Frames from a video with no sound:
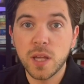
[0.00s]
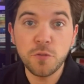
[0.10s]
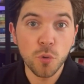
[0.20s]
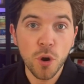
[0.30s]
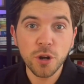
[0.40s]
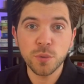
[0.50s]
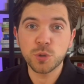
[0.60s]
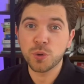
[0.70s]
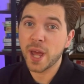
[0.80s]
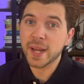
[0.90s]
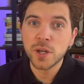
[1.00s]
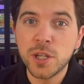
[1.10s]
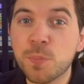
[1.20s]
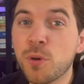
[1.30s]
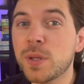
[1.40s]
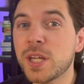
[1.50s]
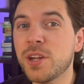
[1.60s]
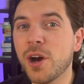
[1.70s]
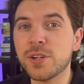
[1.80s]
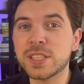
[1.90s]
If you're working with React, you probably
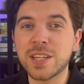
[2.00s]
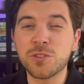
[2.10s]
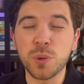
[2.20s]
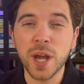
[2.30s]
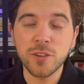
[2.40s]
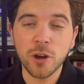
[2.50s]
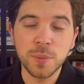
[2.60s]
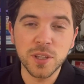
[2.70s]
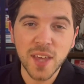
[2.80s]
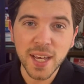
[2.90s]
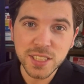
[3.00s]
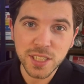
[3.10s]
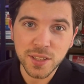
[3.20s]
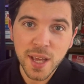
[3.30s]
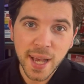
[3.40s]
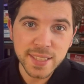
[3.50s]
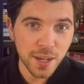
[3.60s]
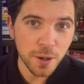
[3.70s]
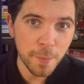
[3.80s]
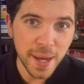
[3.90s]
noticed that the React documentation has
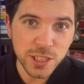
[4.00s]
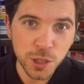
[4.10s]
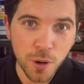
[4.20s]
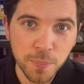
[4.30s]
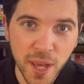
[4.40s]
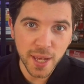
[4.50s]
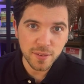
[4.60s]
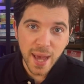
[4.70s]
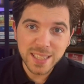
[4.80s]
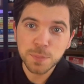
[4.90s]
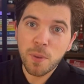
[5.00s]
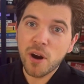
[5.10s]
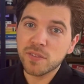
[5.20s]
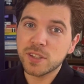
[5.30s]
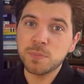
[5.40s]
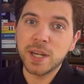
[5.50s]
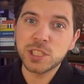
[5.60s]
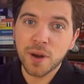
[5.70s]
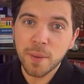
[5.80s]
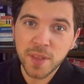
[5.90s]
got a major update. And as part of this
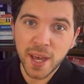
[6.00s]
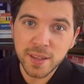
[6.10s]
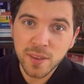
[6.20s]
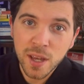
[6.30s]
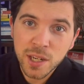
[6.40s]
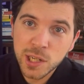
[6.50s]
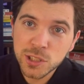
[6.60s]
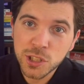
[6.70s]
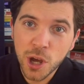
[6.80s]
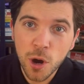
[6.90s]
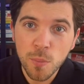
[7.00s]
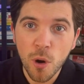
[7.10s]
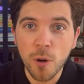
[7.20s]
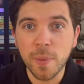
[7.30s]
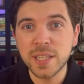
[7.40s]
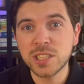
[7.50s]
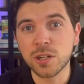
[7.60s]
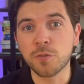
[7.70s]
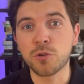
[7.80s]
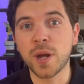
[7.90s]
major update, there's no more mention
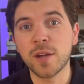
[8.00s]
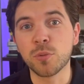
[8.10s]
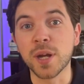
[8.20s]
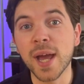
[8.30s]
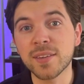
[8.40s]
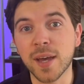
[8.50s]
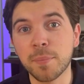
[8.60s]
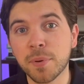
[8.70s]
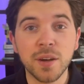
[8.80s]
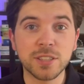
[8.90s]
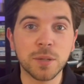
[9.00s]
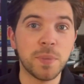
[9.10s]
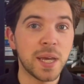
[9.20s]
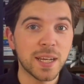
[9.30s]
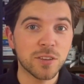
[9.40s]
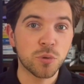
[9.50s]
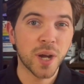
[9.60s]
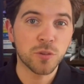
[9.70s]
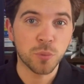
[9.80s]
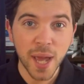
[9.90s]
of Create React App. Does it mean that
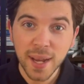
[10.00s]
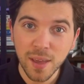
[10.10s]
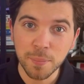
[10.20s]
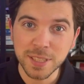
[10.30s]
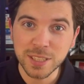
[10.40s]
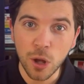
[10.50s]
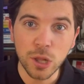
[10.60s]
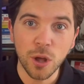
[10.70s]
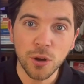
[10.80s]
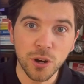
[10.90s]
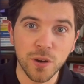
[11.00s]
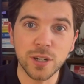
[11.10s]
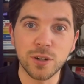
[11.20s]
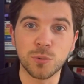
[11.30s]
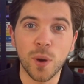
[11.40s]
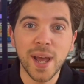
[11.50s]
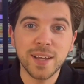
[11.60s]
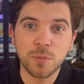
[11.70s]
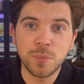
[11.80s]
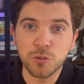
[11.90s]
Create React App is no longer a good way
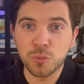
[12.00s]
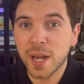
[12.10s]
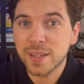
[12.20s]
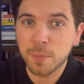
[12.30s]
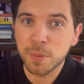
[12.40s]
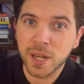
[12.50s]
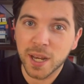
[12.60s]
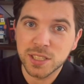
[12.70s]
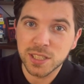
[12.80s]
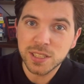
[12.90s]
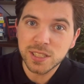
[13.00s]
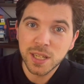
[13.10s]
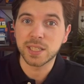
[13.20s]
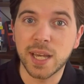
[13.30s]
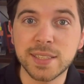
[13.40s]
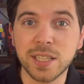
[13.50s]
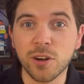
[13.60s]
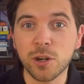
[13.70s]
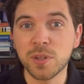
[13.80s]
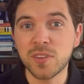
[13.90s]
to build React applications, as the
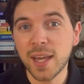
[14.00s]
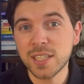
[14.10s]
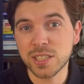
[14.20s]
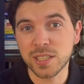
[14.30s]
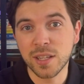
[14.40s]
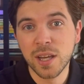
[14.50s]
documentation